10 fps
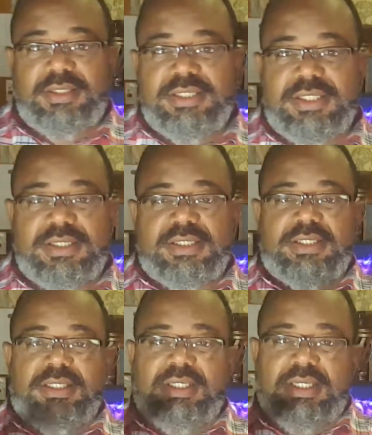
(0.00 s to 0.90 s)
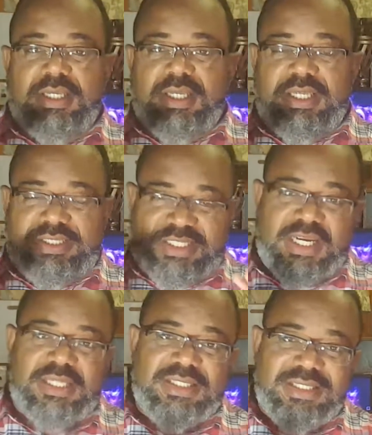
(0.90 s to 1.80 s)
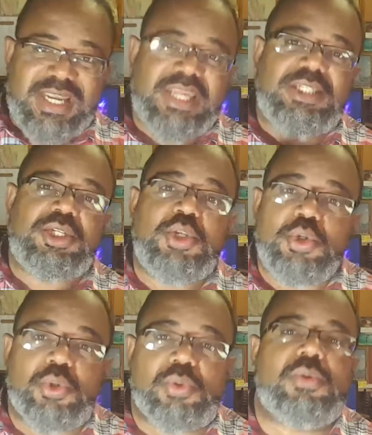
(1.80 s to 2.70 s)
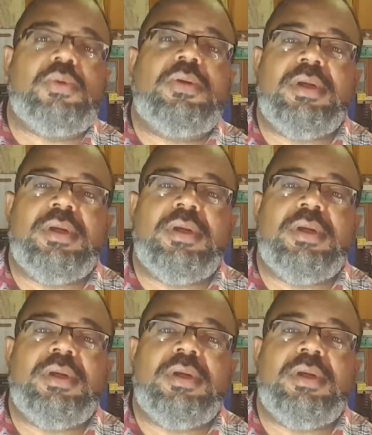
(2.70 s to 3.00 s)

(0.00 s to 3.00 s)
this is just day 2